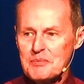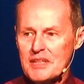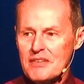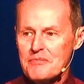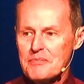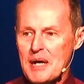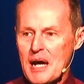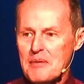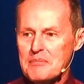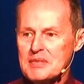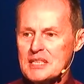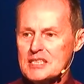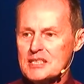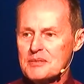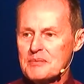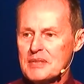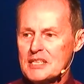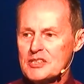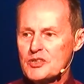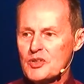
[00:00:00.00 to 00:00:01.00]
If
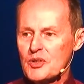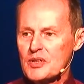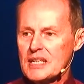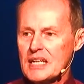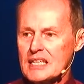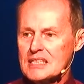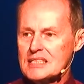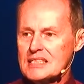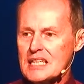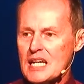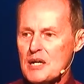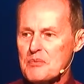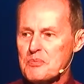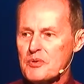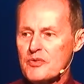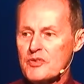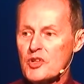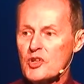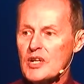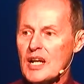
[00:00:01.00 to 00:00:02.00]
baptism is your next step, or
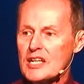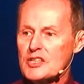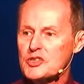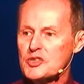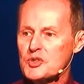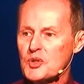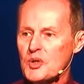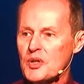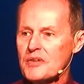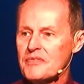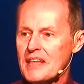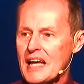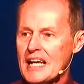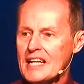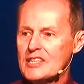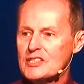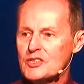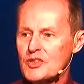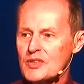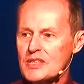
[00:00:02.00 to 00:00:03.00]
if you're not sure if that
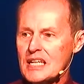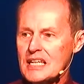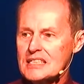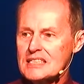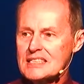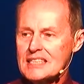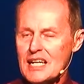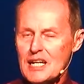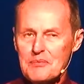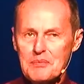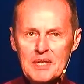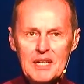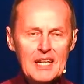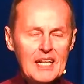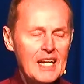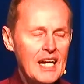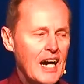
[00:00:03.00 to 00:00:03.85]
is your next step,